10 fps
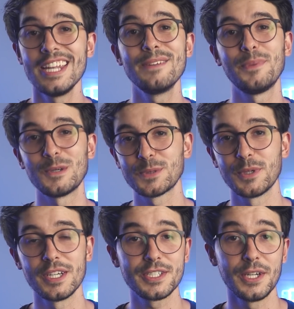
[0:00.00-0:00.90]
then in
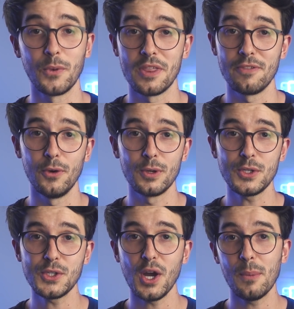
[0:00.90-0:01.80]
post-production with
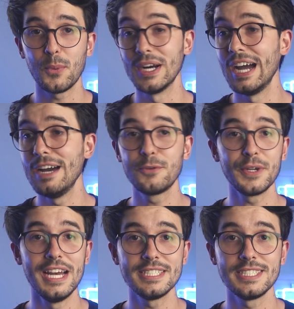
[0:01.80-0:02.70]
Photoshop where
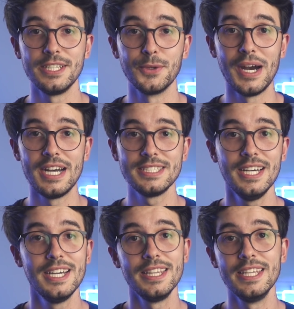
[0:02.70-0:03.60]
every asset you add
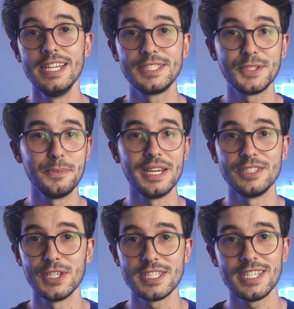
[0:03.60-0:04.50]
needs to be
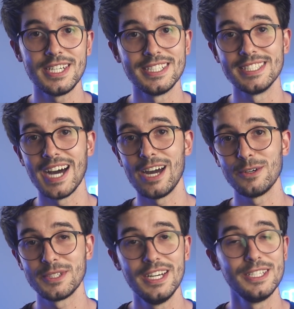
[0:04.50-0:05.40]
adjusted and
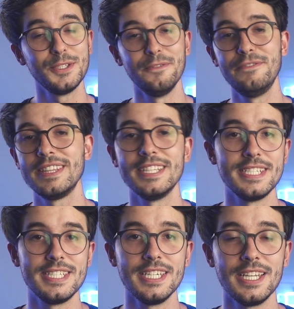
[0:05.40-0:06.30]
dialed to fit the
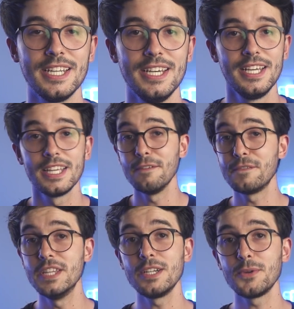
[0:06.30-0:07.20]
scene.
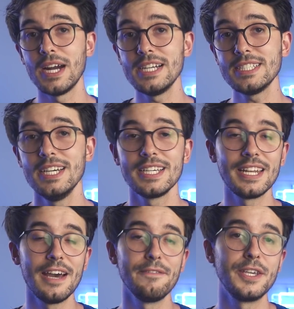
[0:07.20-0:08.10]
If done right, can
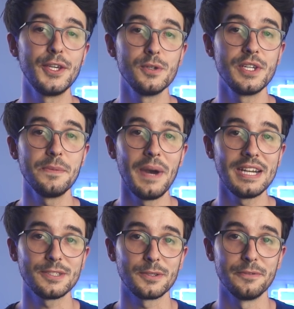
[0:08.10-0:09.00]
have a huge
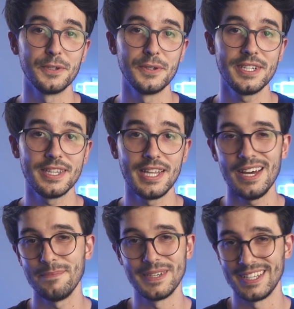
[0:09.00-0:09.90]
impact on the viewer,
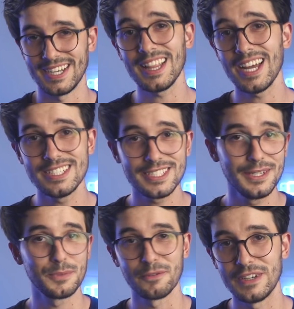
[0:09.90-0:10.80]
that being a client,
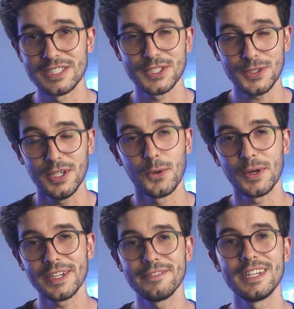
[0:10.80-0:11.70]
professor,
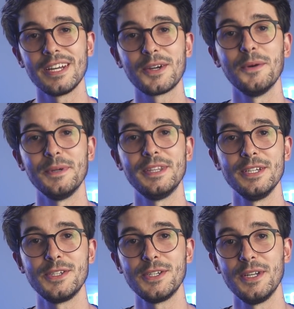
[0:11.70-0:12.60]
or even in a
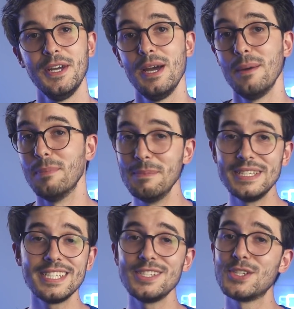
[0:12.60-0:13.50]
competition. But
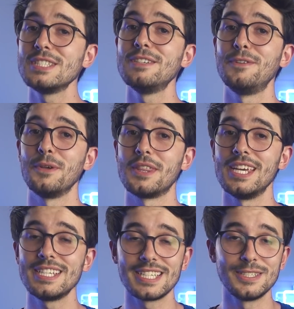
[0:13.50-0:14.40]
missing just a few
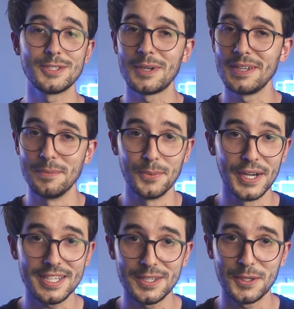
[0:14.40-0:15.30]
things can totally
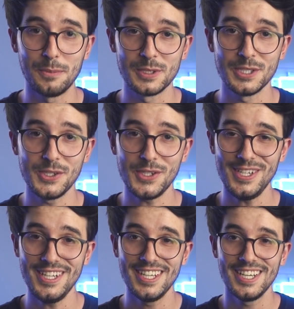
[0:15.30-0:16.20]
break the
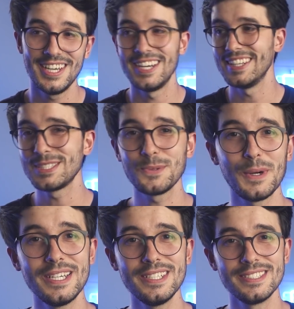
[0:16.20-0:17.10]
composition. That's
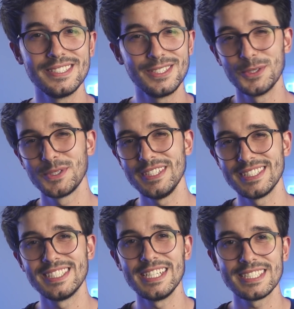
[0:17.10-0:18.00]
why usually
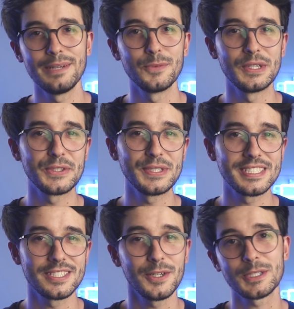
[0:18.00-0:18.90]
daytime
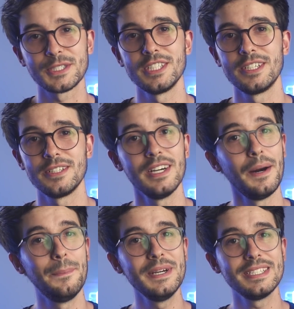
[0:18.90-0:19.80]
renderings are considered
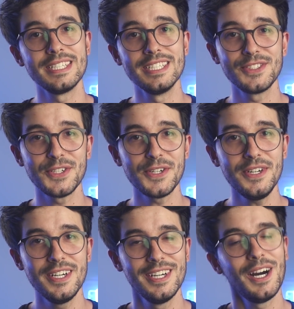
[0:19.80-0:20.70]
a bit easier,
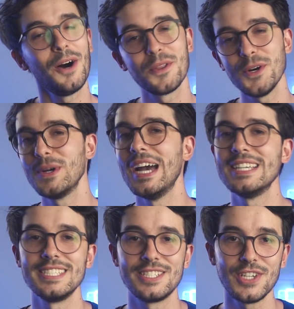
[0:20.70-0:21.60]
although it
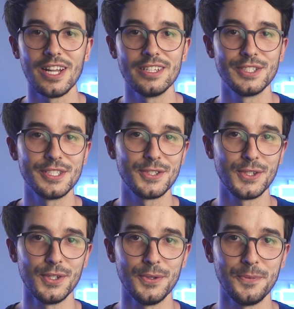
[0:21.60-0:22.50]
has its challenges
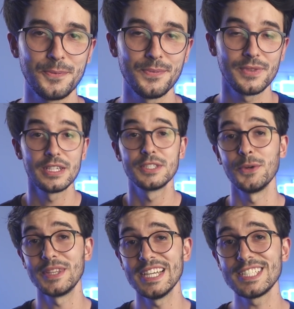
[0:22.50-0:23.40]
too.
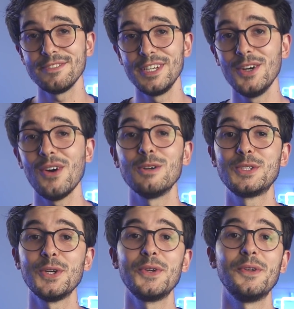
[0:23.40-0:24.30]
So in this video, I'll
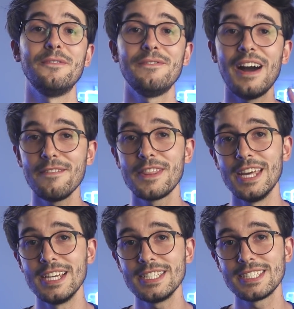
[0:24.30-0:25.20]
show you the 5
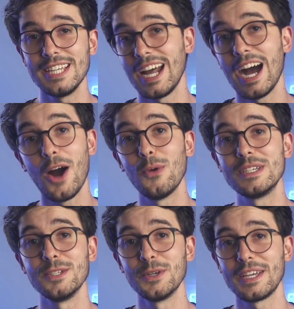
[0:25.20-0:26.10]
things that I
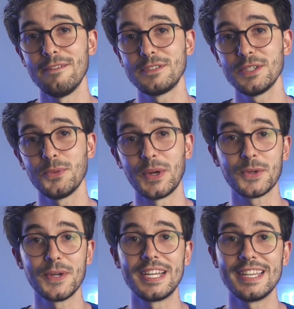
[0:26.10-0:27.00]
always look after when
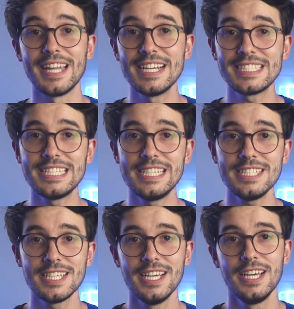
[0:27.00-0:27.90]
creating night scenes